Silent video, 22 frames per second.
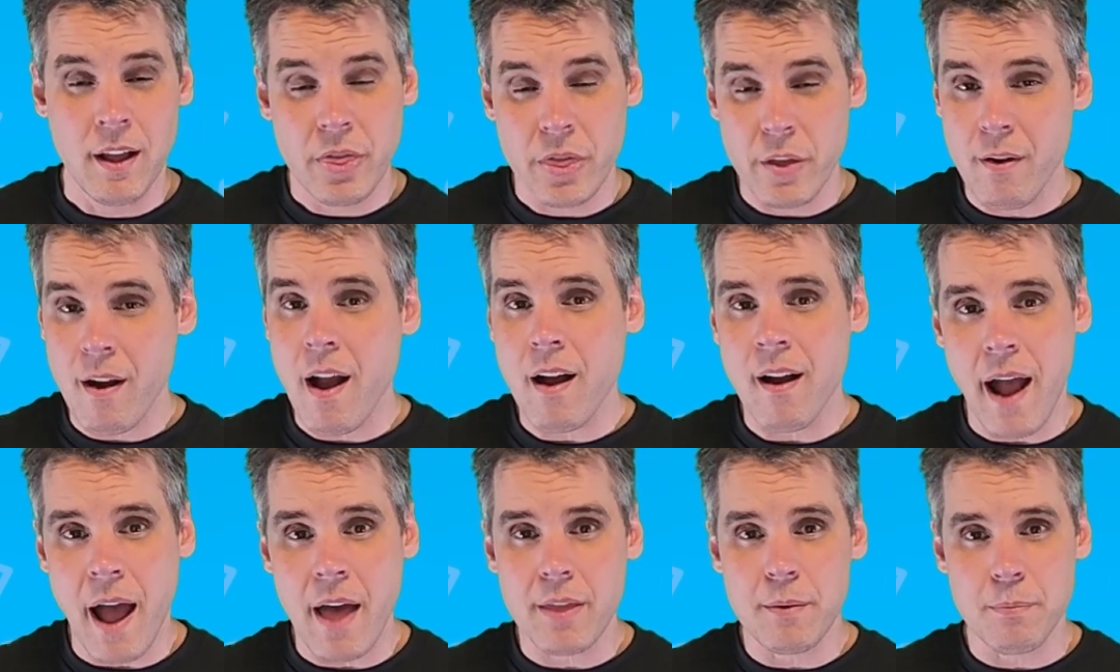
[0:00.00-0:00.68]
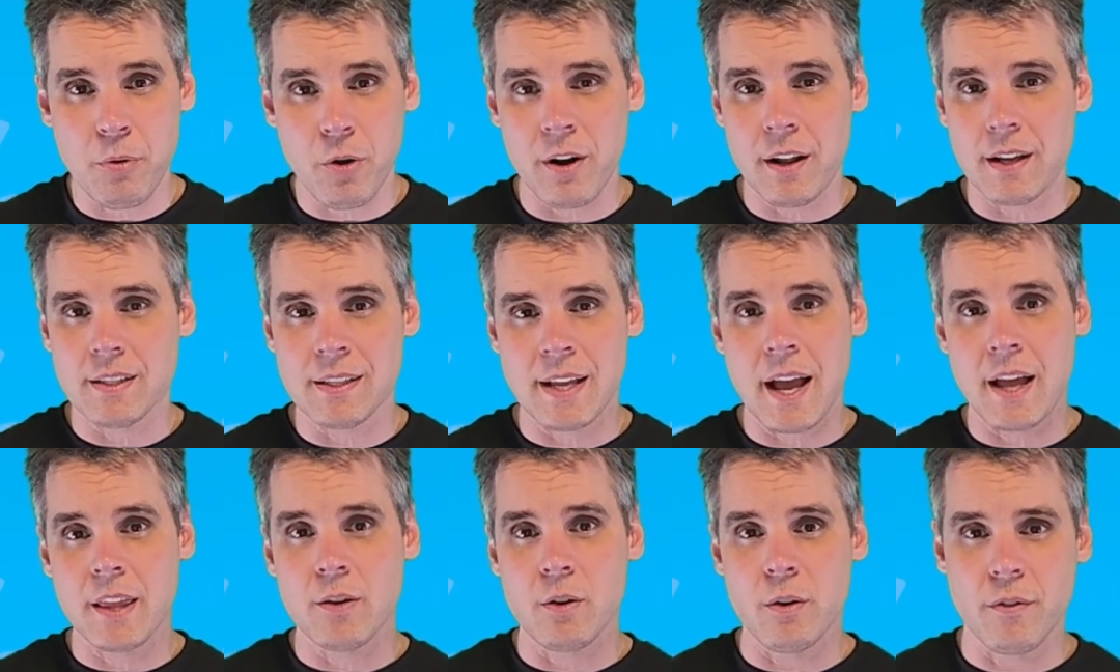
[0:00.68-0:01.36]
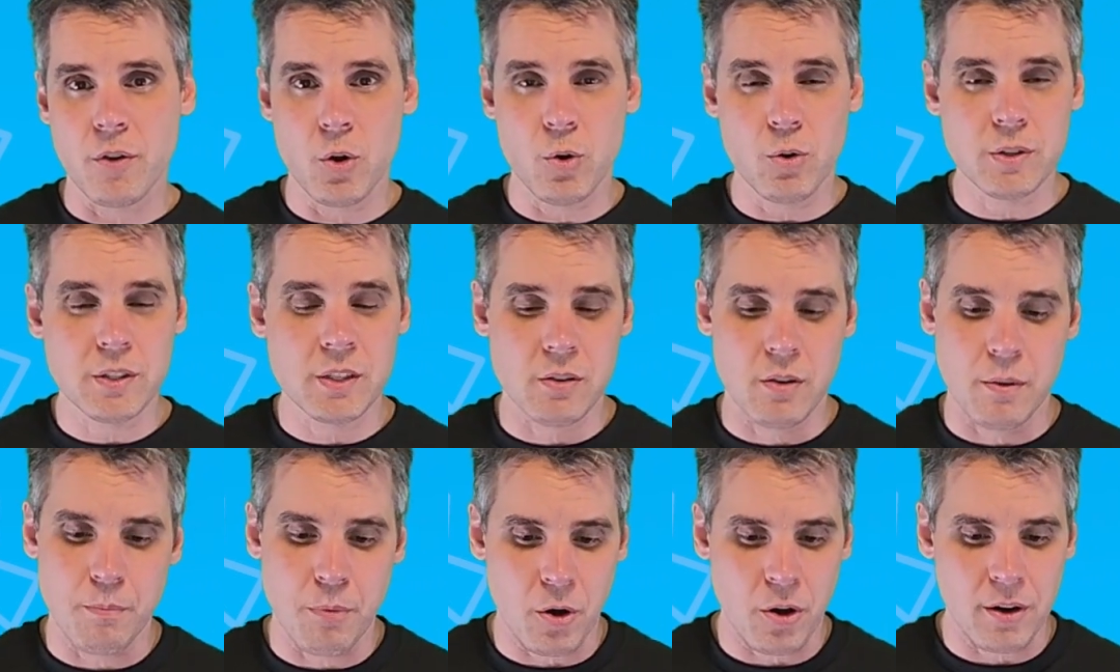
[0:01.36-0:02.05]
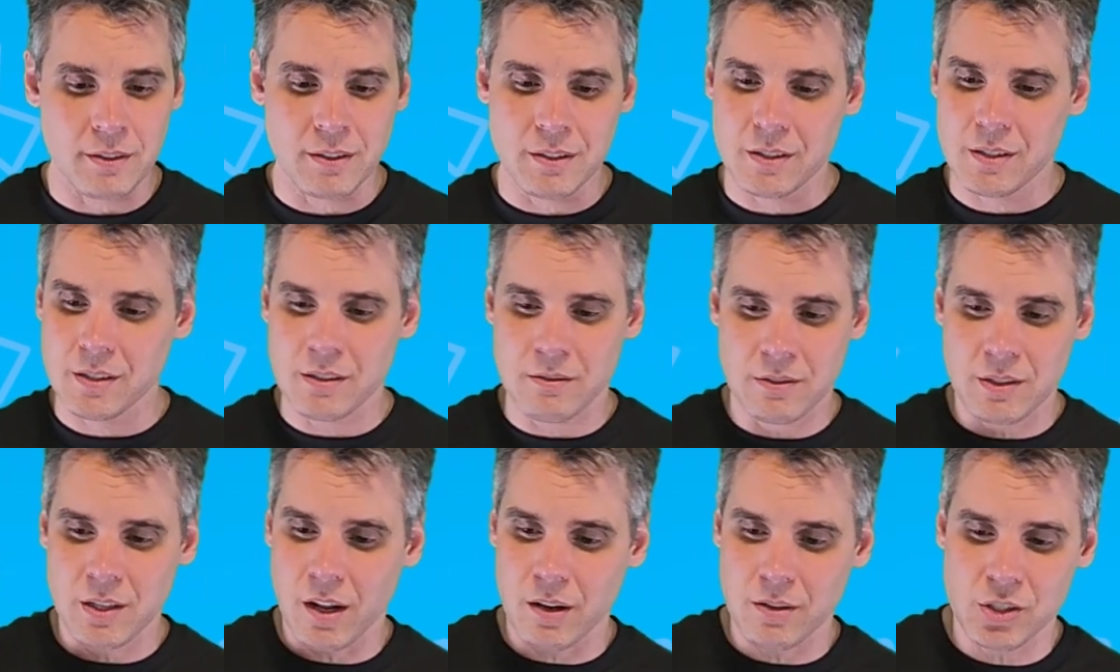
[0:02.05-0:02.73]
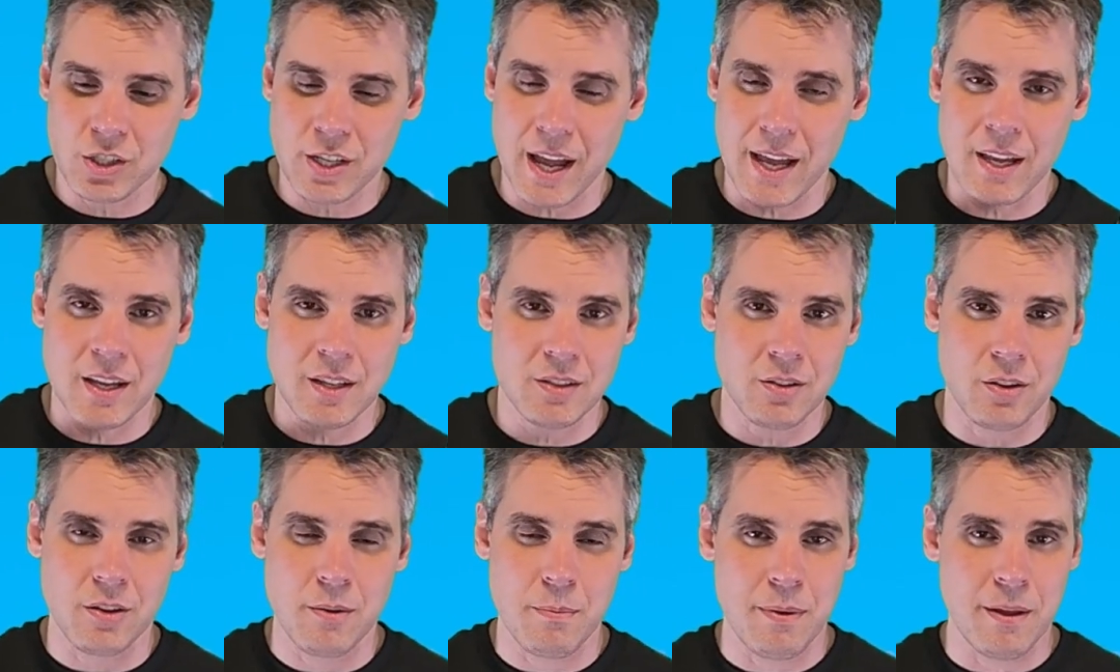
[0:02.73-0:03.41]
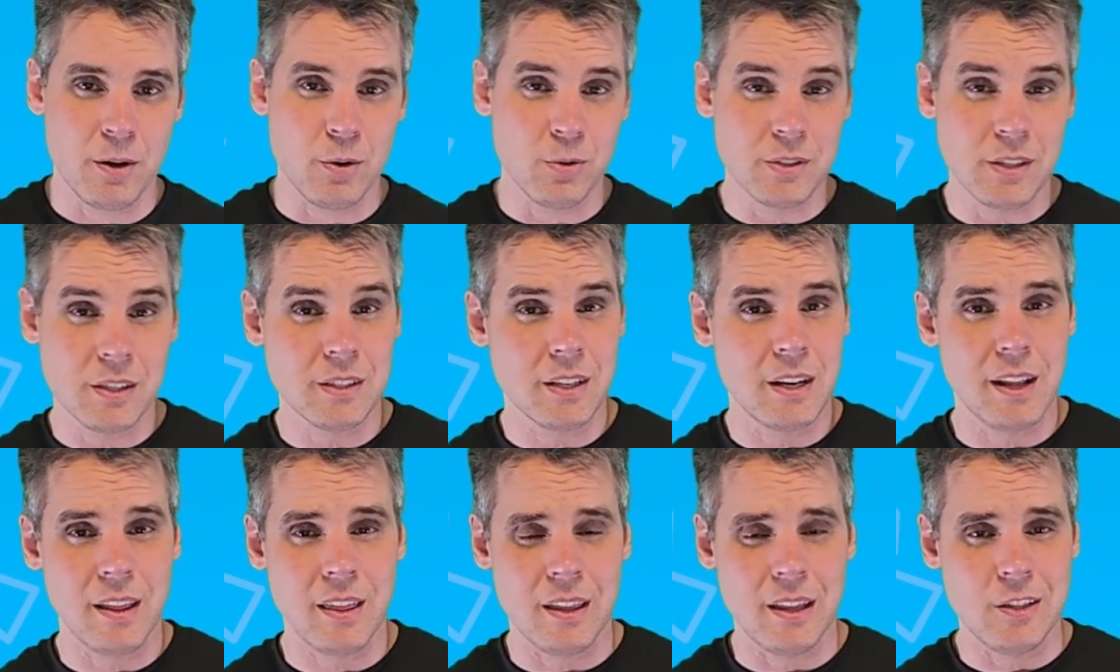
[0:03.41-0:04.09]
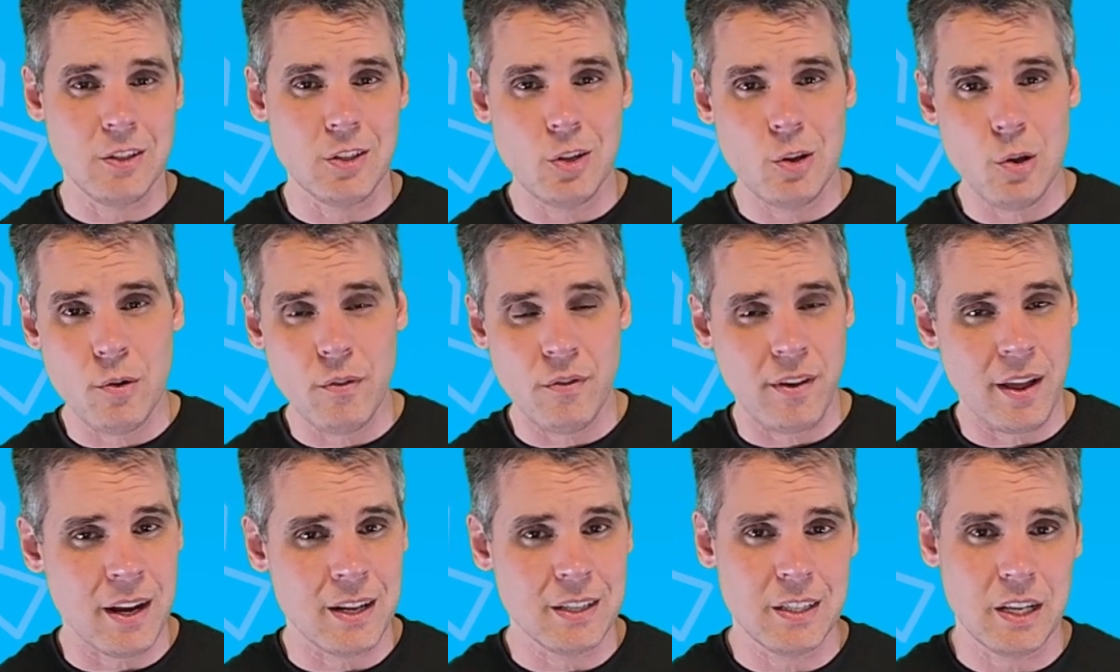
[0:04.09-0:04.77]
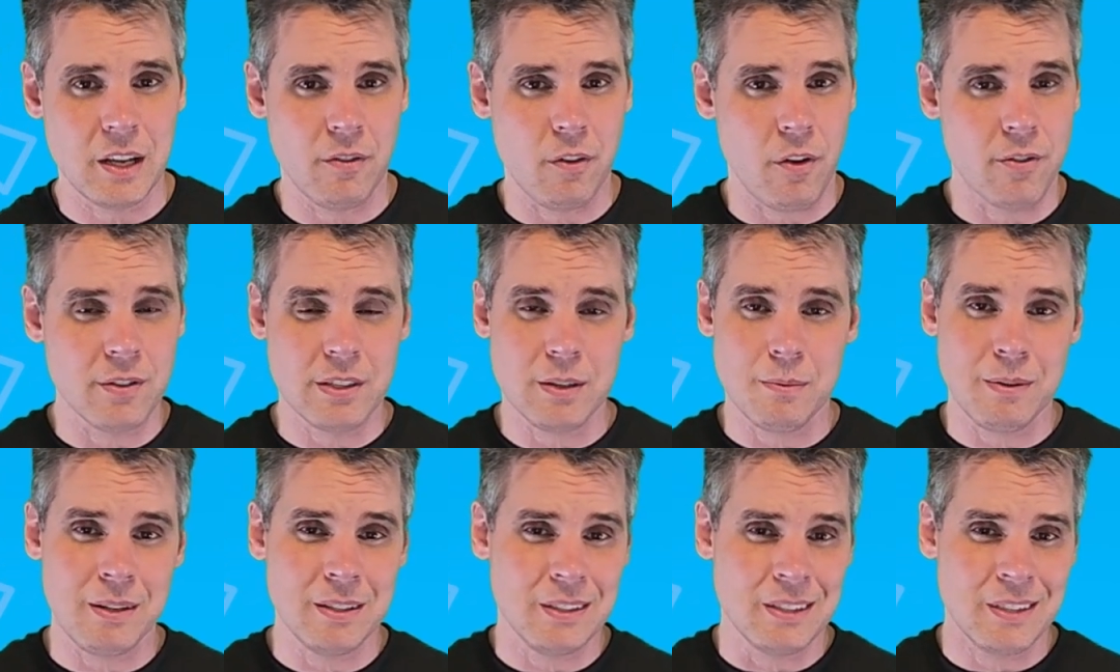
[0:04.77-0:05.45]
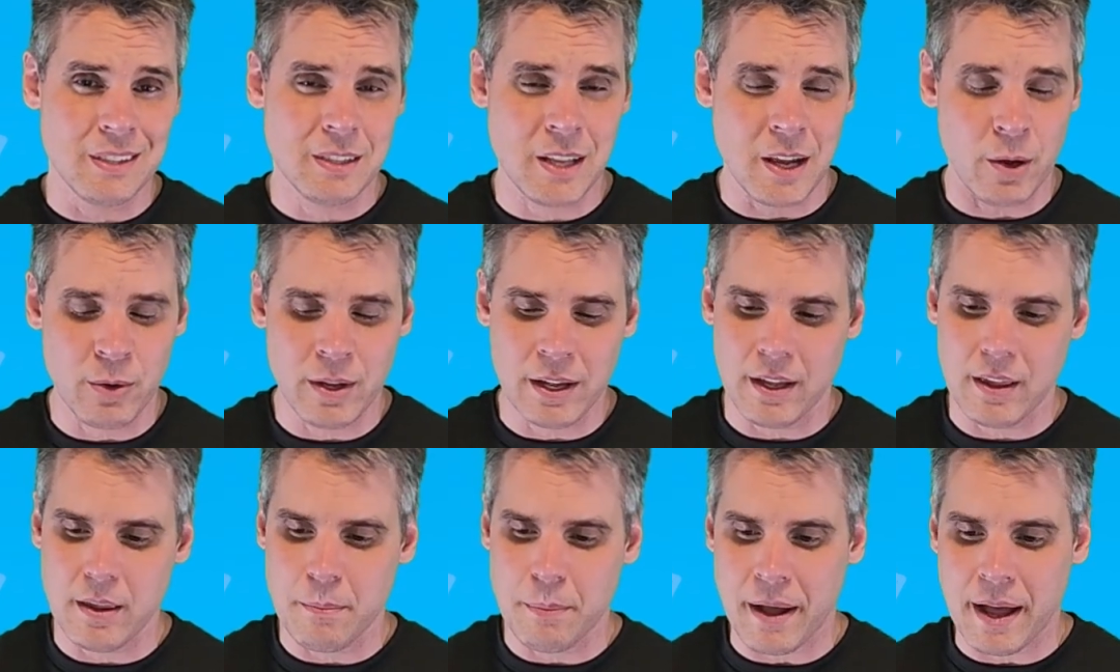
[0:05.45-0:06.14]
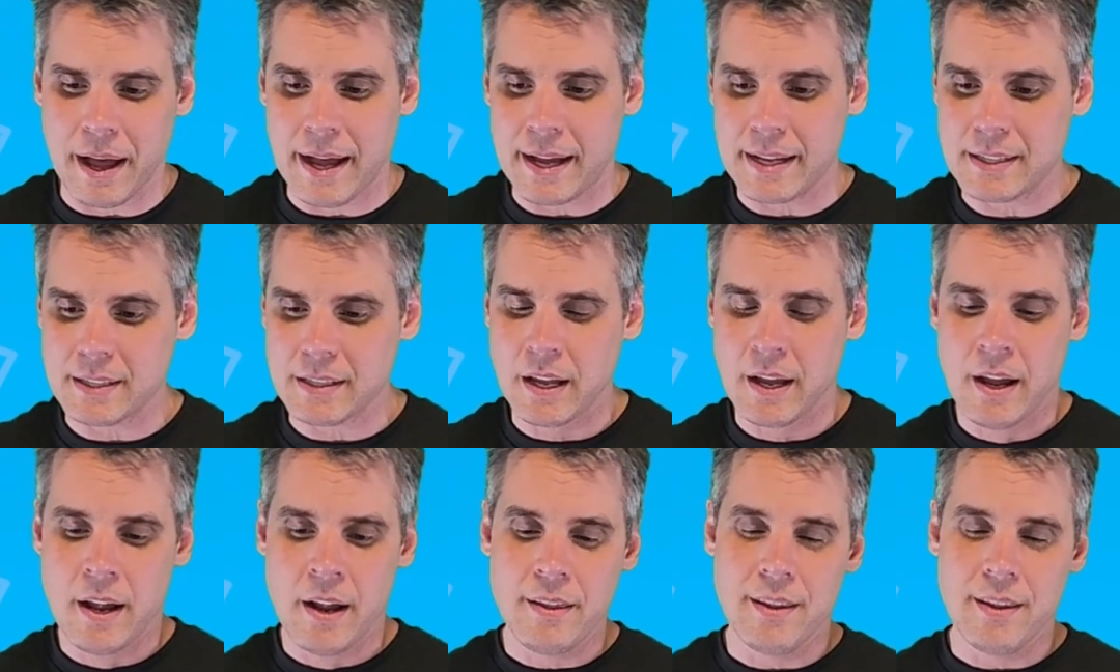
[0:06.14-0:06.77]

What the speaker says: There are other products out there, of course. There are products, shakers on the pedals isn't anything new. Fanatec have obviously been doing it in the past.